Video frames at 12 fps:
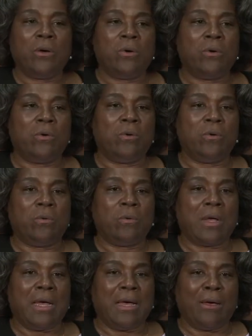
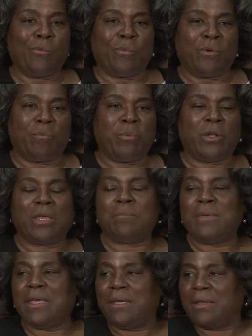who uh, were
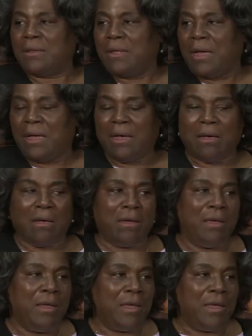pulling me uh,